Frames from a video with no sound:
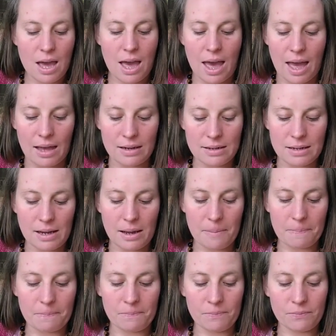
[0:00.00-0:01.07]
And
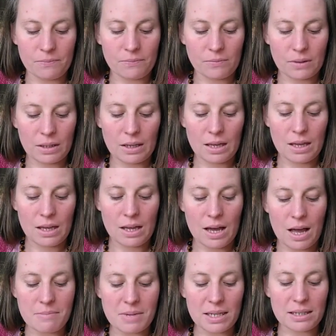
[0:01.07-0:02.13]

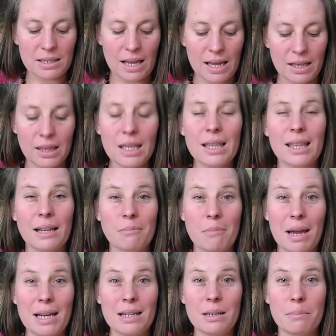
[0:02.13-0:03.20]
I must say, I think that
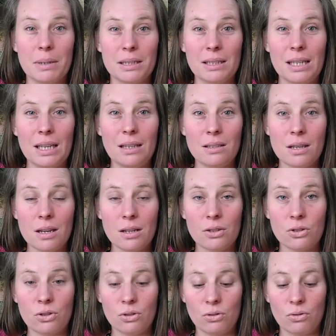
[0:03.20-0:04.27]
made it a bit easier
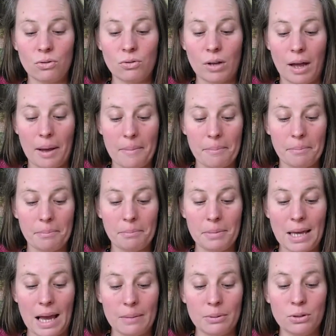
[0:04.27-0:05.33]
to
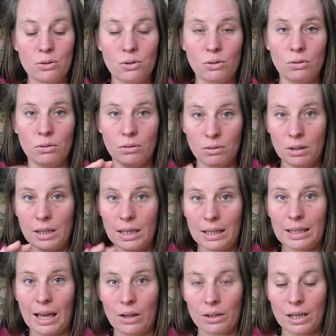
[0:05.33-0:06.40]
be able to
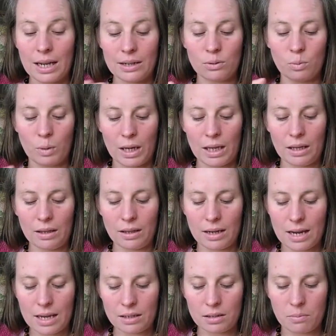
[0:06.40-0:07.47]
calculate where the
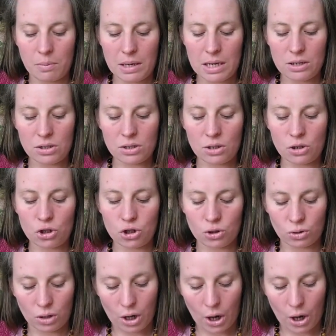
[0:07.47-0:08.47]
next piece should